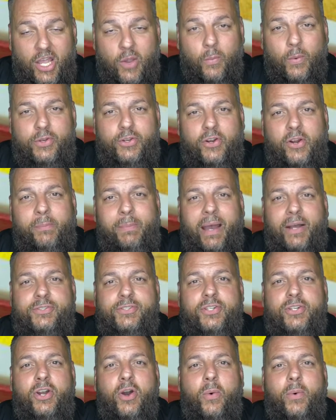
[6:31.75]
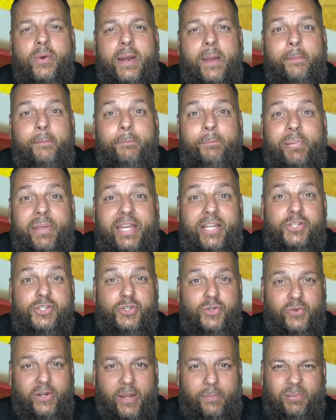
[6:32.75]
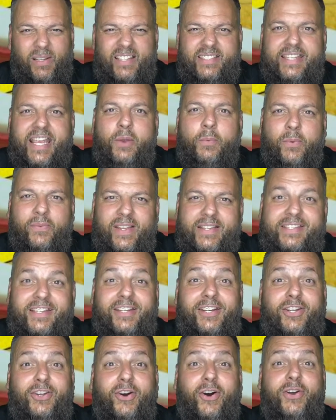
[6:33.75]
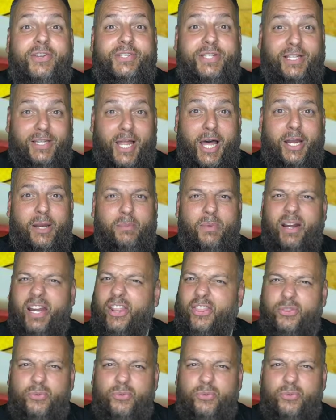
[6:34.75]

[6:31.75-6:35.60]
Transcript: When you're about to go on a big trip, let's say one that's going to cost a lot of money,